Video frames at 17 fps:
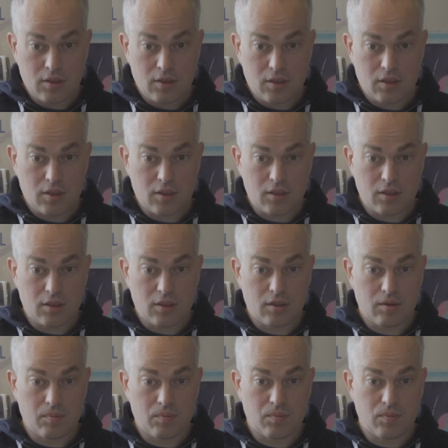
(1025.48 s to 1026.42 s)

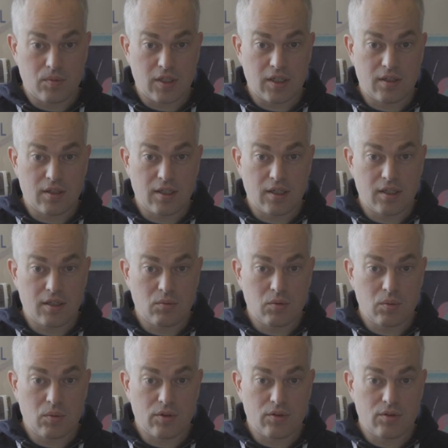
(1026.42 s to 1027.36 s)
And then we
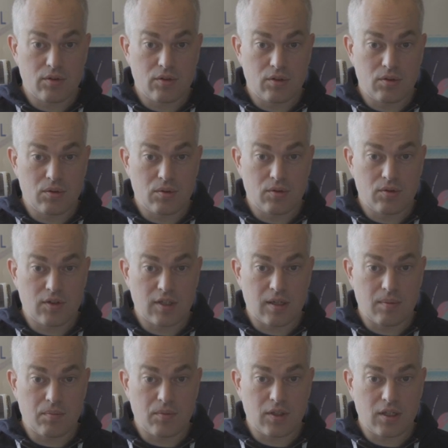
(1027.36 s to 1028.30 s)
want to do
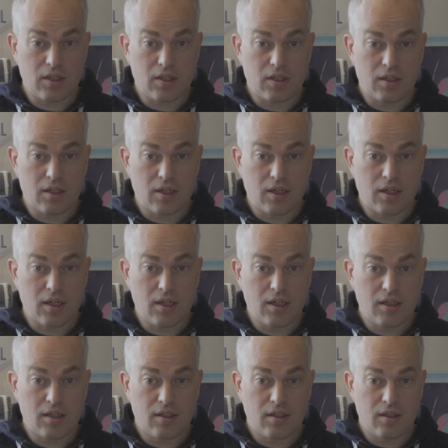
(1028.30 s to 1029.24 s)
something
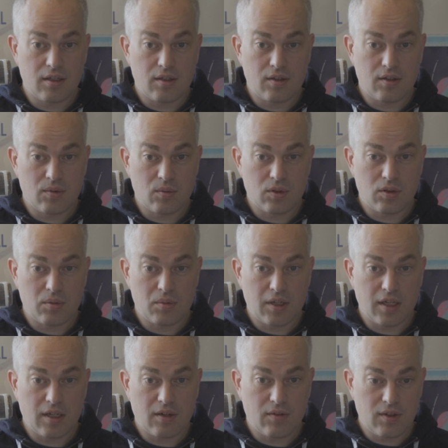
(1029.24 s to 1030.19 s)
like what we
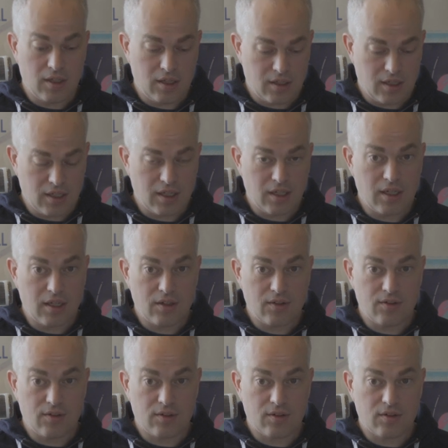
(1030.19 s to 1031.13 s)
have here, I
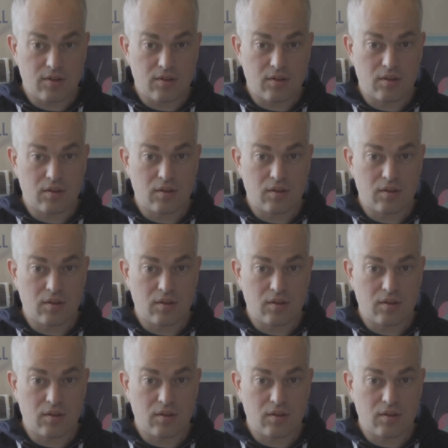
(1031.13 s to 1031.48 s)
guess.